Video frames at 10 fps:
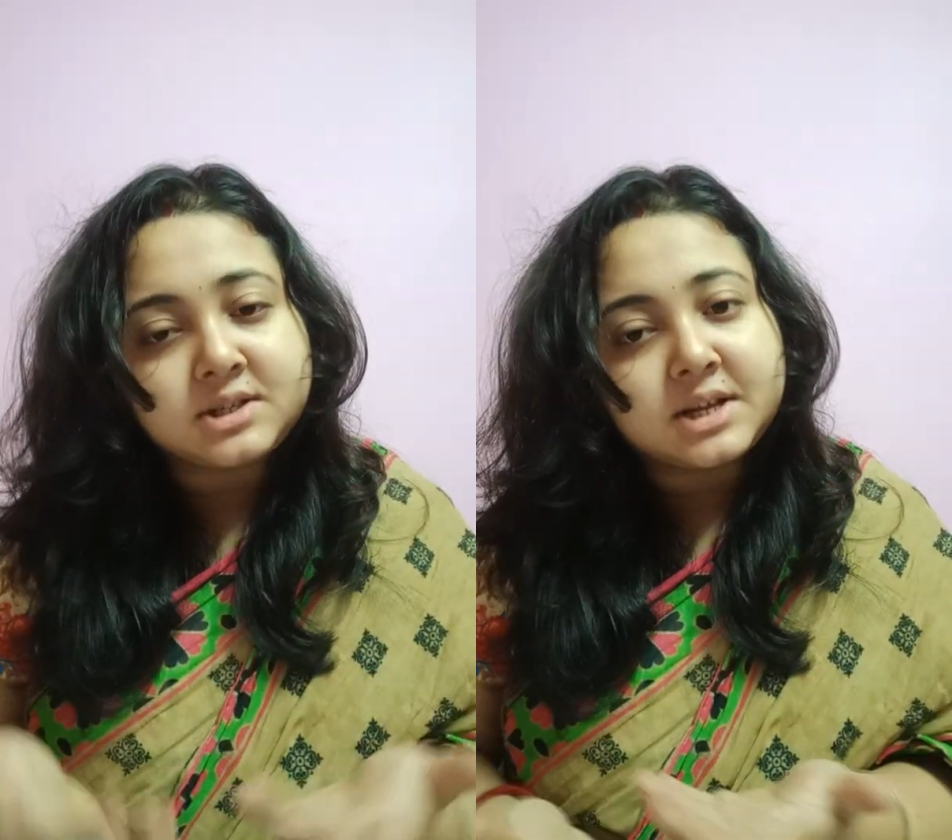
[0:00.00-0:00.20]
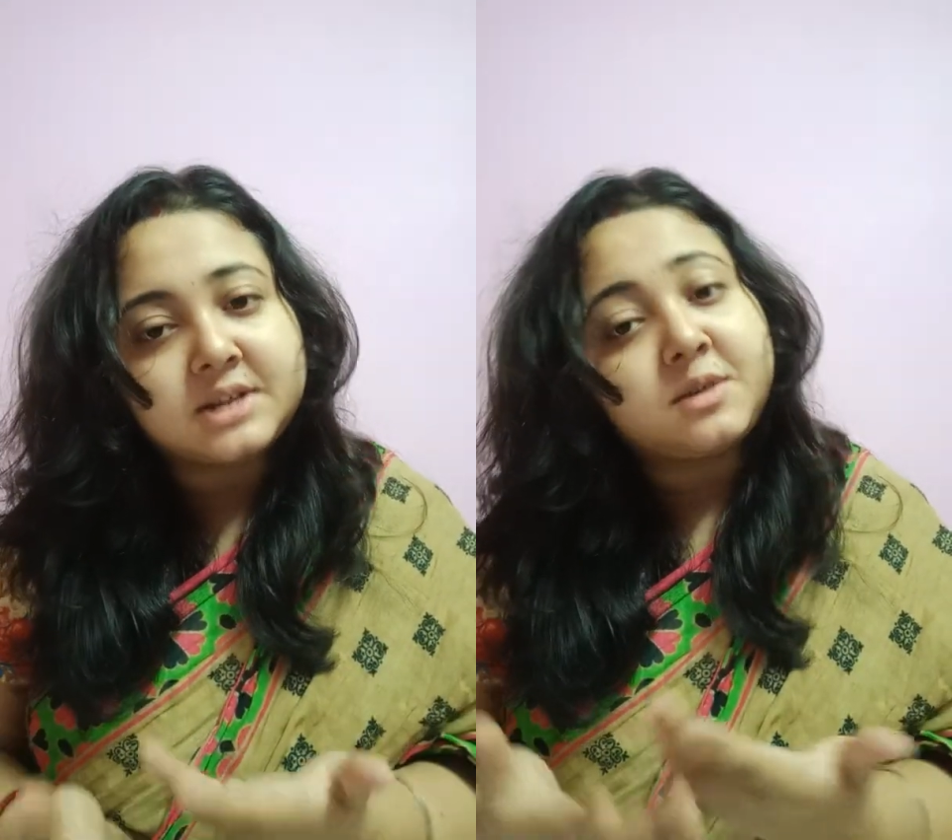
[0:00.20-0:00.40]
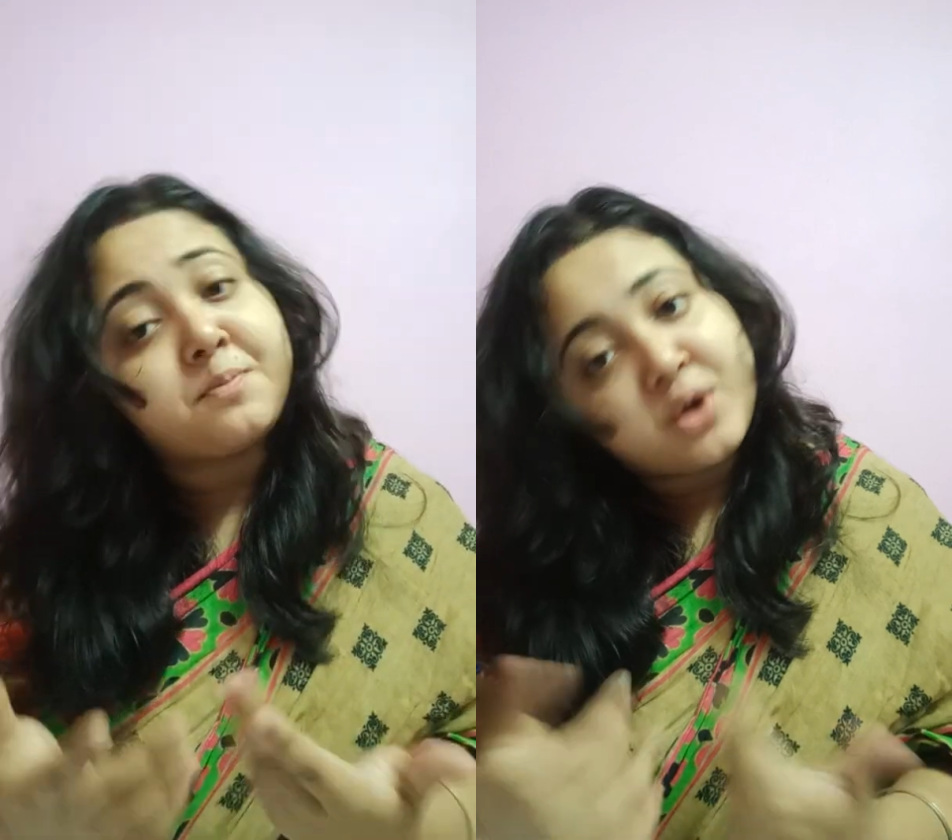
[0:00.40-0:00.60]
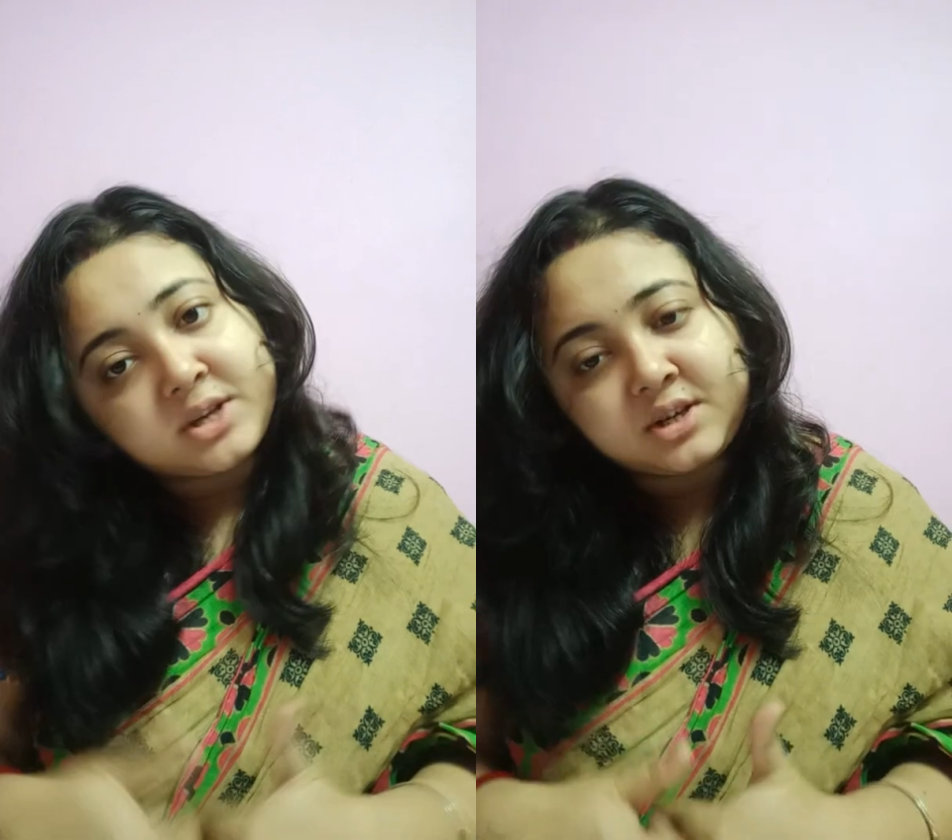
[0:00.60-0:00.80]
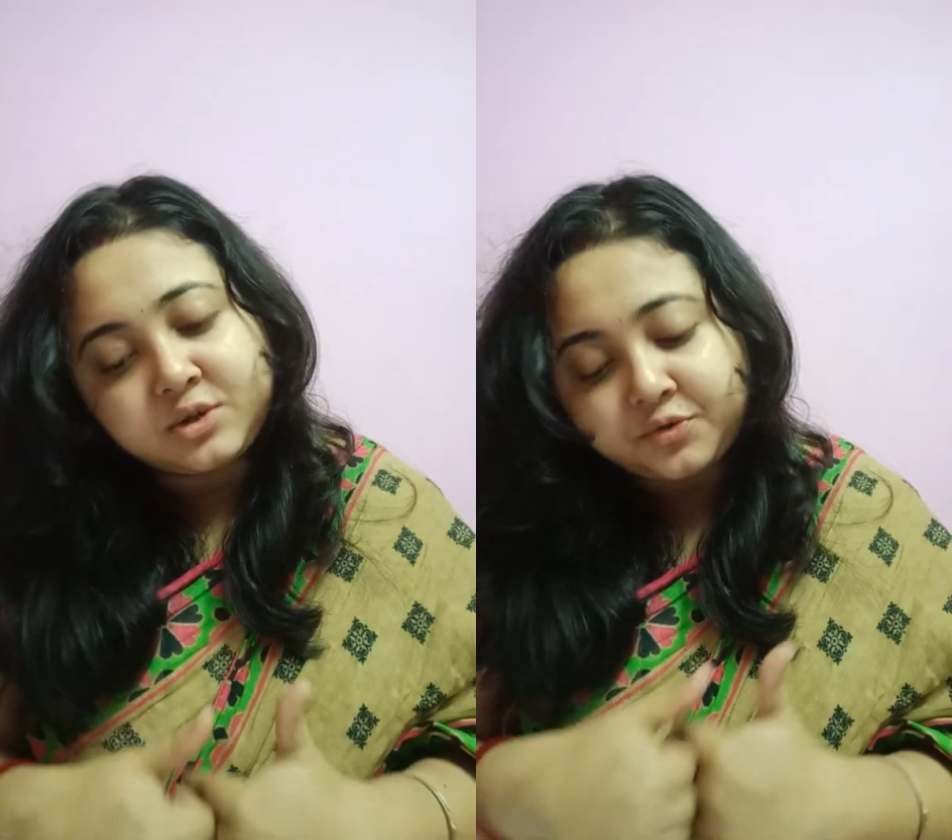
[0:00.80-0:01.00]
that are
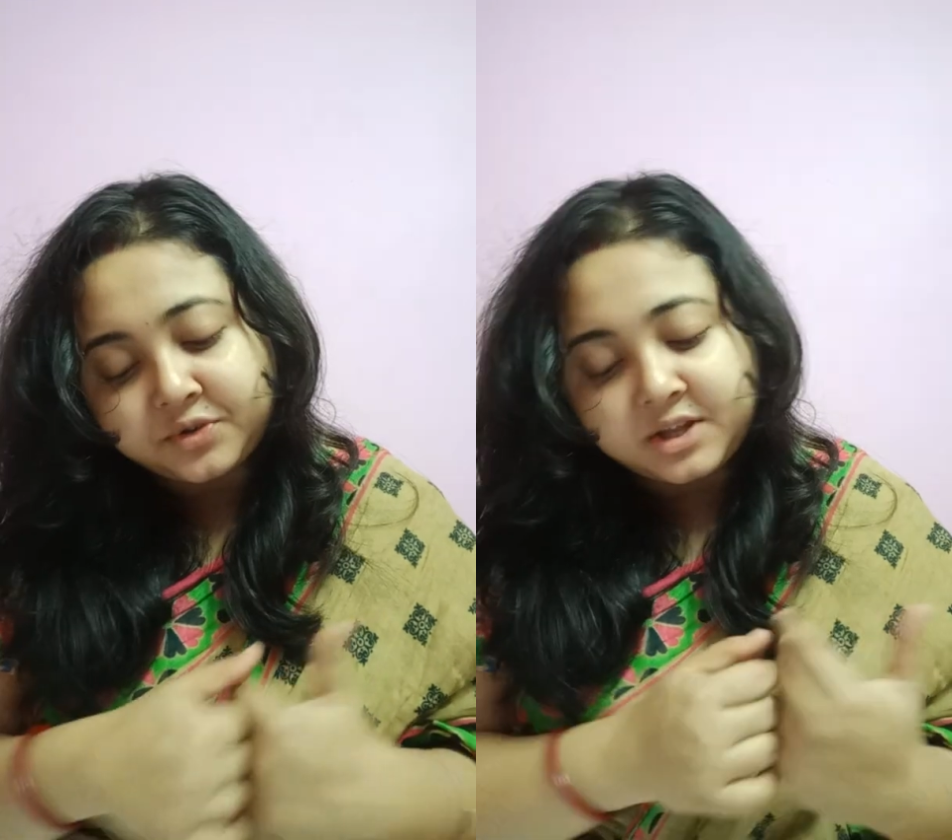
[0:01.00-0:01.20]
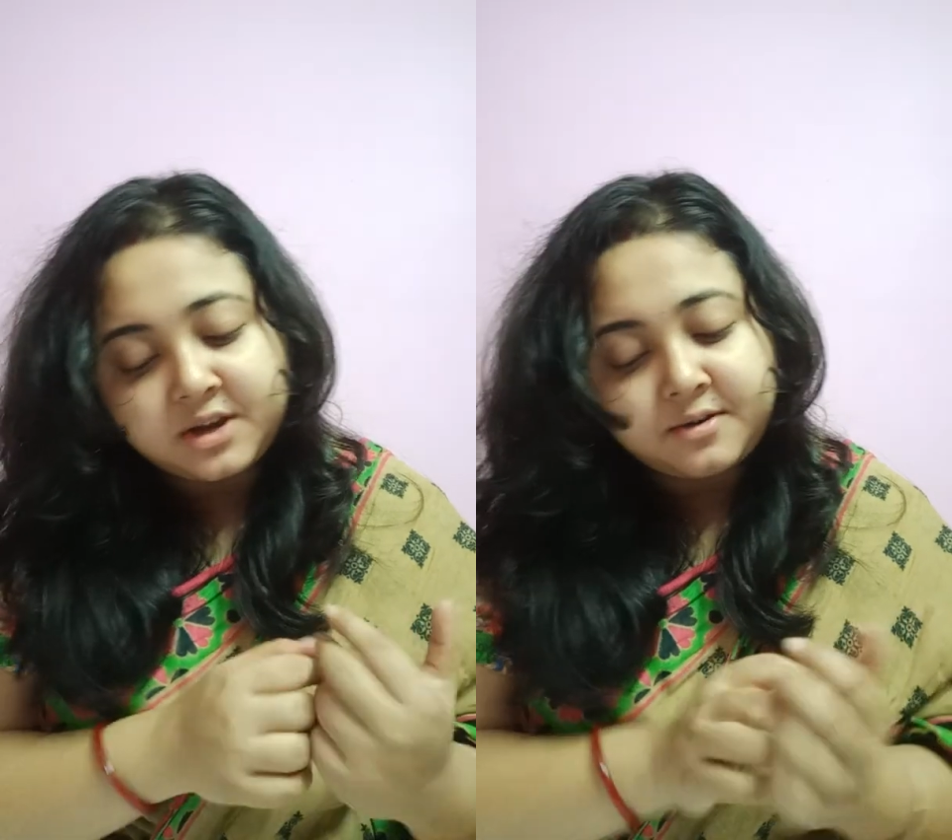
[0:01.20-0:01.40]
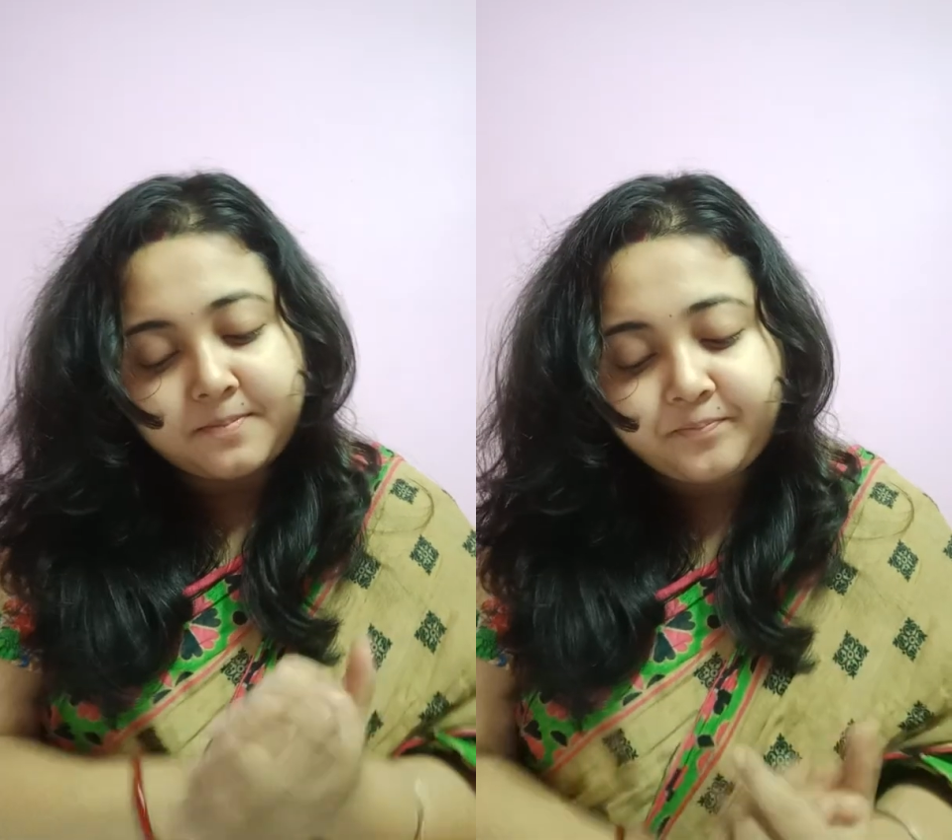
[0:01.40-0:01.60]
present over there.